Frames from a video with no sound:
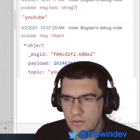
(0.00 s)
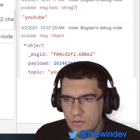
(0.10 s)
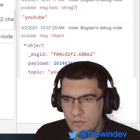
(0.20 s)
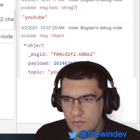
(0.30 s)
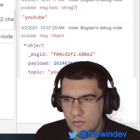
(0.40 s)

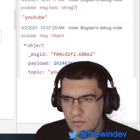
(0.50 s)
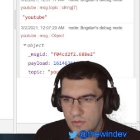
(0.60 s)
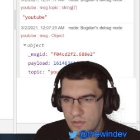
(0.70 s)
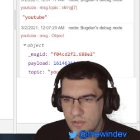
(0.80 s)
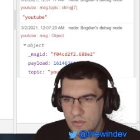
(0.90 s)
do
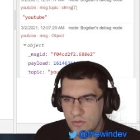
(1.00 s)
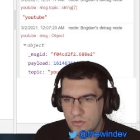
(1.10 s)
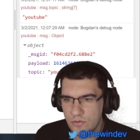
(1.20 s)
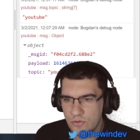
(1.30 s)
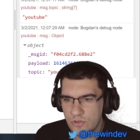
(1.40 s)
is to
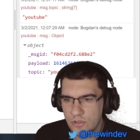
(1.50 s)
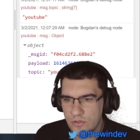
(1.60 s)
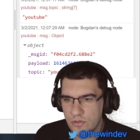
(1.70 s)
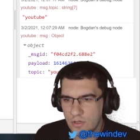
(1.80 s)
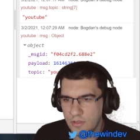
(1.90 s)
use
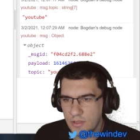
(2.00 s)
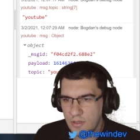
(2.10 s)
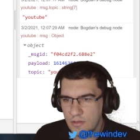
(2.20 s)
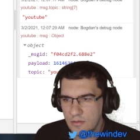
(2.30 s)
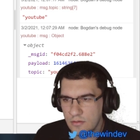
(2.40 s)

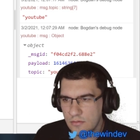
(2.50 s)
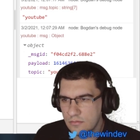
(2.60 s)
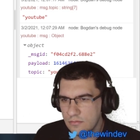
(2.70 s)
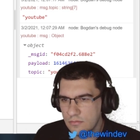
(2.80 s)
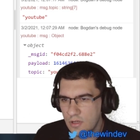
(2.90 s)
JSONata.
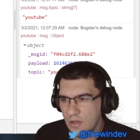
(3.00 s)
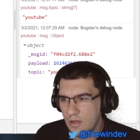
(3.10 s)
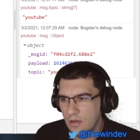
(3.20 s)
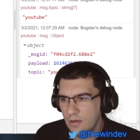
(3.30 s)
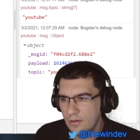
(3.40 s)

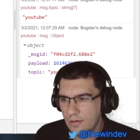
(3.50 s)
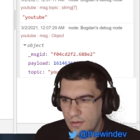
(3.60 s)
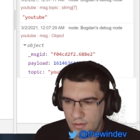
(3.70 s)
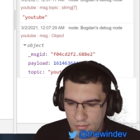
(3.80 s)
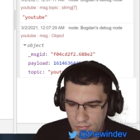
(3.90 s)

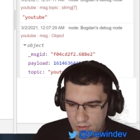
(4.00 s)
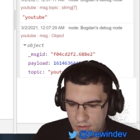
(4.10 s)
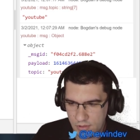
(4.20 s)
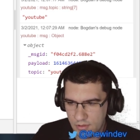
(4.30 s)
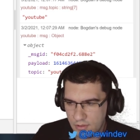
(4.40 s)
Uh,
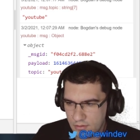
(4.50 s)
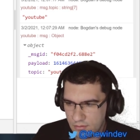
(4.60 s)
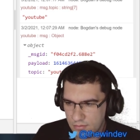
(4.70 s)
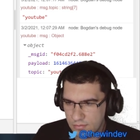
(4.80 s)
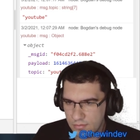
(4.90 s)
let's say that
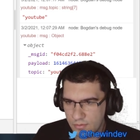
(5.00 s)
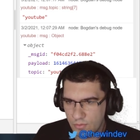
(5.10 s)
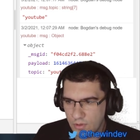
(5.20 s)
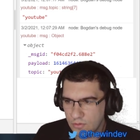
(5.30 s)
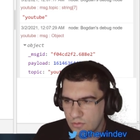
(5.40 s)
we
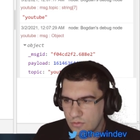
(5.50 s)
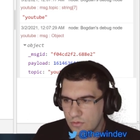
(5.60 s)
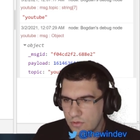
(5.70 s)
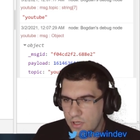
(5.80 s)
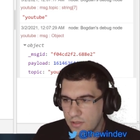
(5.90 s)
want to
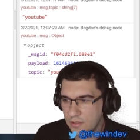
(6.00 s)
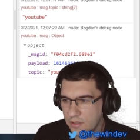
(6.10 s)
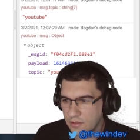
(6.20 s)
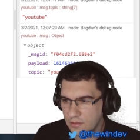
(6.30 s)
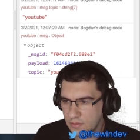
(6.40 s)

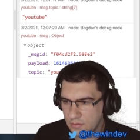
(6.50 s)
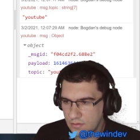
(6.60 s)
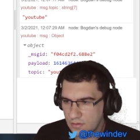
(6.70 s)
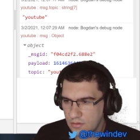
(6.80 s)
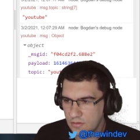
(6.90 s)
concatenate
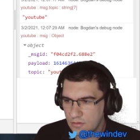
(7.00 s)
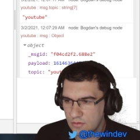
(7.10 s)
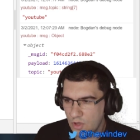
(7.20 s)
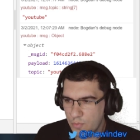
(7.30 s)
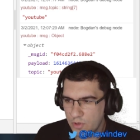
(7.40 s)
the
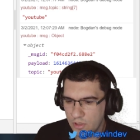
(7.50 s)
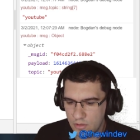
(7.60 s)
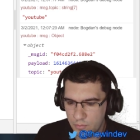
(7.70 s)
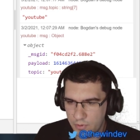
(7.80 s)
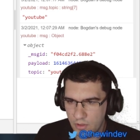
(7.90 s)
topic and
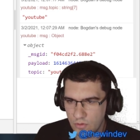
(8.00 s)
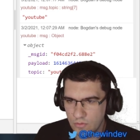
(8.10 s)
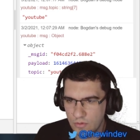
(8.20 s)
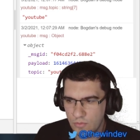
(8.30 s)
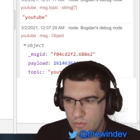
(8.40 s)
the payload.
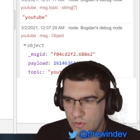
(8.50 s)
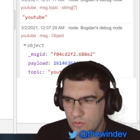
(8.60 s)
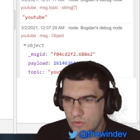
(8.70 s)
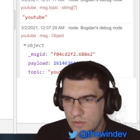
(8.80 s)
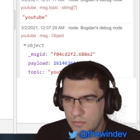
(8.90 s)
We
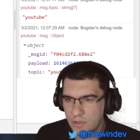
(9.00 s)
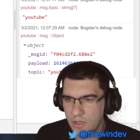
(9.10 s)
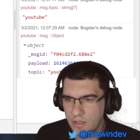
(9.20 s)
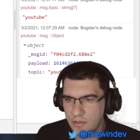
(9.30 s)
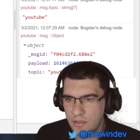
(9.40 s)
could do something
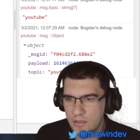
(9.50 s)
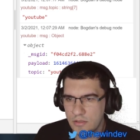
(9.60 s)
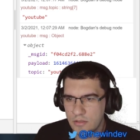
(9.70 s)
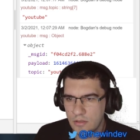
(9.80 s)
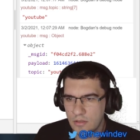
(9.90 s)
like
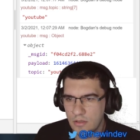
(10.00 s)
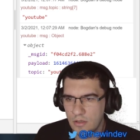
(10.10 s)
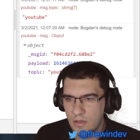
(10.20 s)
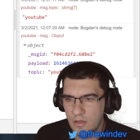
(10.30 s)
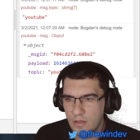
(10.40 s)
this.
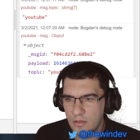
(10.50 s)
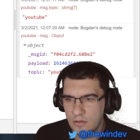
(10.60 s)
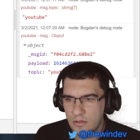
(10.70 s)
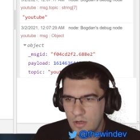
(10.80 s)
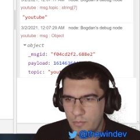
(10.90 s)

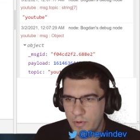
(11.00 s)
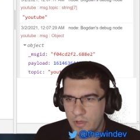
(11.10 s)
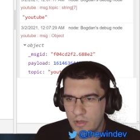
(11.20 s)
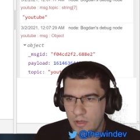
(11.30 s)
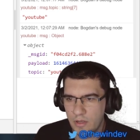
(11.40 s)

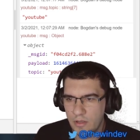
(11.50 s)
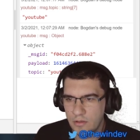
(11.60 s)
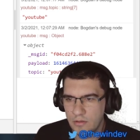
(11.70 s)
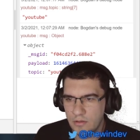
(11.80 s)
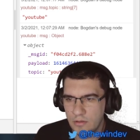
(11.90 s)
Topic
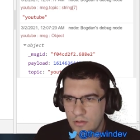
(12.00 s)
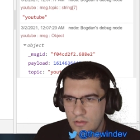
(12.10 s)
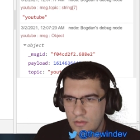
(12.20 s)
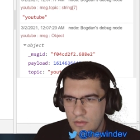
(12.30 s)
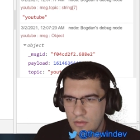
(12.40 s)
and
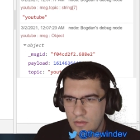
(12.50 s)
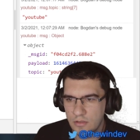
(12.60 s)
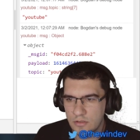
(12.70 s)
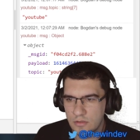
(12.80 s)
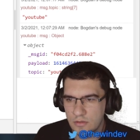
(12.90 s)

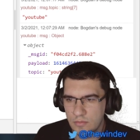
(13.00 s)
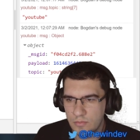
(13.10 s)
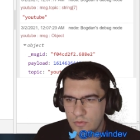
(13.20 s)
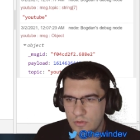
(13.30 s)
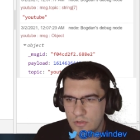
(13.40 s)
let's
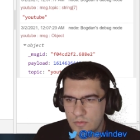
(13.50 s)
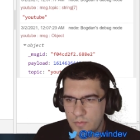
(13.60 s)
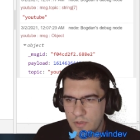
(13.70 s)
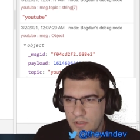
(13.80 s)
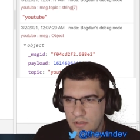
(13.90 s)
put a
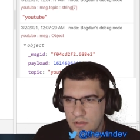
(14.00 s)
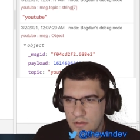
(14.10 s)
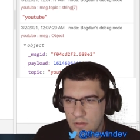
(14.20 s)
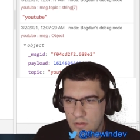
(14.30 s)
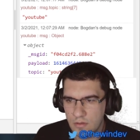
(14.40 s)
space